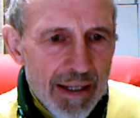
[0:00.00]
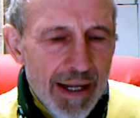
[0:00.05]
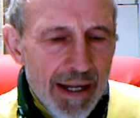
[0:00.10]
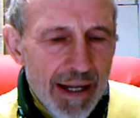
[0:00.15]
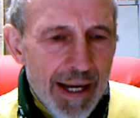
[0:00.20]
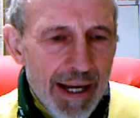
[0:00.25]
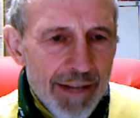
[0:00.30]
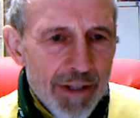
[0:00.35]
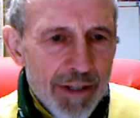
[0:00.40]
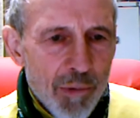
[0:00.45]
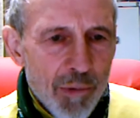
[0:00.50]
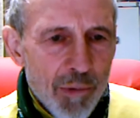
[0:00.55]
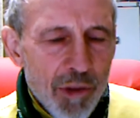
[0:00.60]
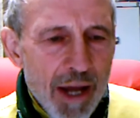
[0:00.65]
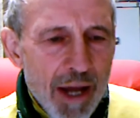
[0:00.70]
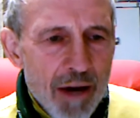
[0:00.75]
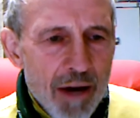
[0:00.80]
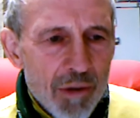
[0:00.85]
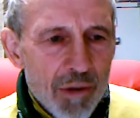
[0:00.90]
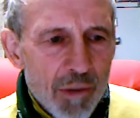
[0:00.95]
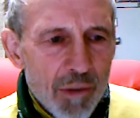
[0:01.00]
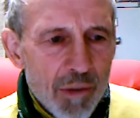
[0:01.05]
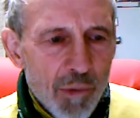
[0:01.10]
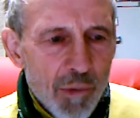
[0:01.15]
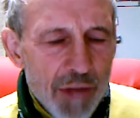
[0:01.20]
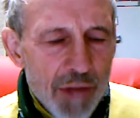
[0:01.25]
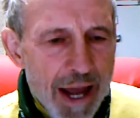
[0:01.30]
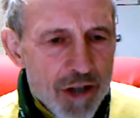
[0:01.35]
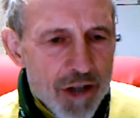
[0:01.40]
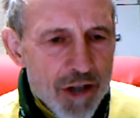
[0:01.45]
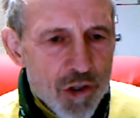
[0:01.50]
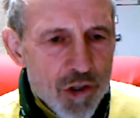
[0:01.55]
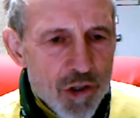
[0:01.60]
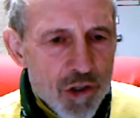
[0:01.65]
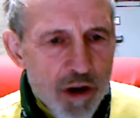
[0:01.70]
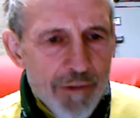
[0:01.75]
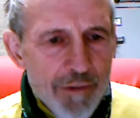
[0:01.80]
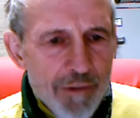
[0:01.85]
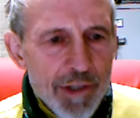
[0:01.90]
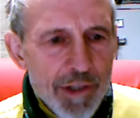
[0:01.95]
And that without, with national
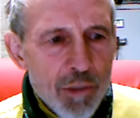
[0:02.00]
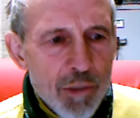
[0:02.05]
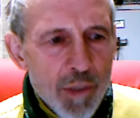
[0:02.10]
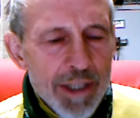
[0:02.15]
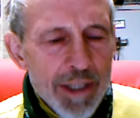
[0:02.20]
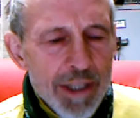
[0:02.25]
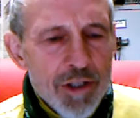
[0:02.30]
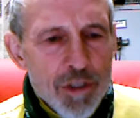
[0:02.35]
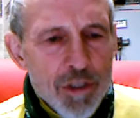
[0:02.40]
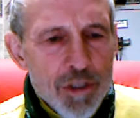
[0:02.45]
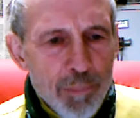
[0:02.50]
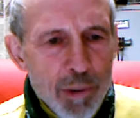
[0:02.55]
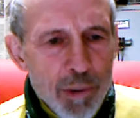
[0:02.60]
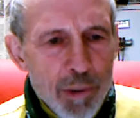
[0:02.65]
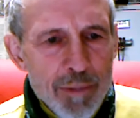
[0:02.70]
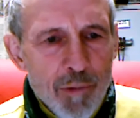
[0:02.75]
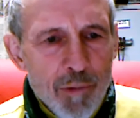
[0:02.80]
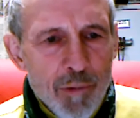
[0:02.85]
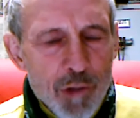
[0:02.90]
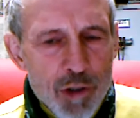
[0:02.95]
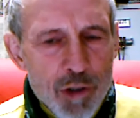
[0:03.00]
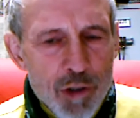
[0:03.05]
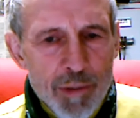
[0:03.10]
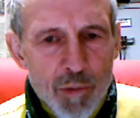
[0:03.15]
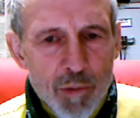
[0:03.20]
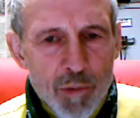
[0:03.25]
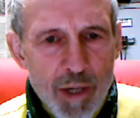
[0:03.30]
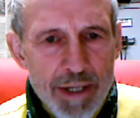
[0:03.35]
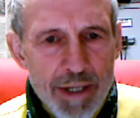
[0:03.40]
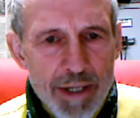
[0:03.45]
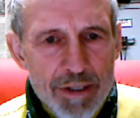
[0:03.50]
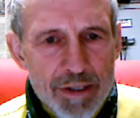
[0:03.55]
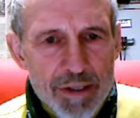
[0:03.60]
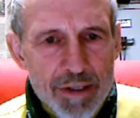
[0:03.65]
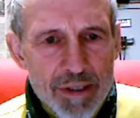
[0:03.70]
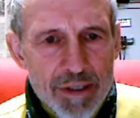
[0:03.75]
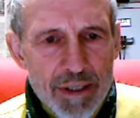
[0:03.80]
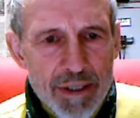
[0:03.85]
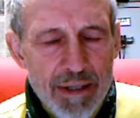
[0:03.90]
sovereignty reigning supreme over human rights,